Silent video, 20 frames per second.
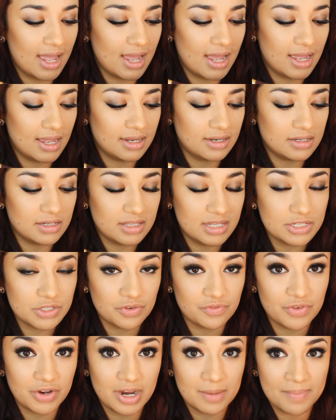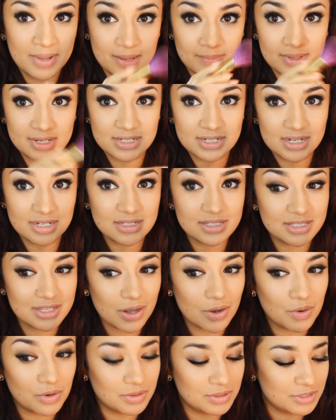and these are very pigmented,
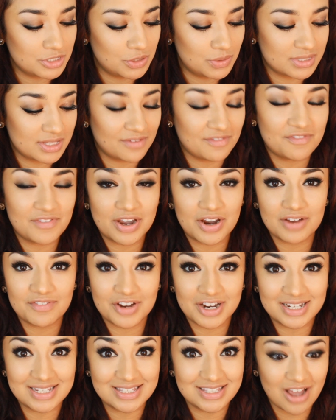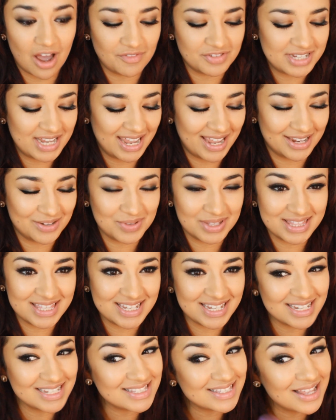so use a very, very soft hand
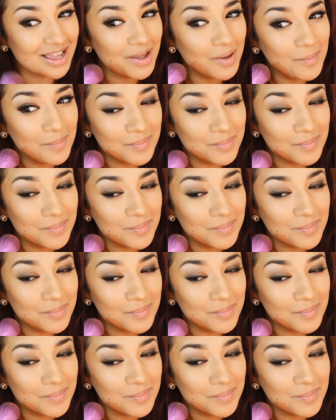with these,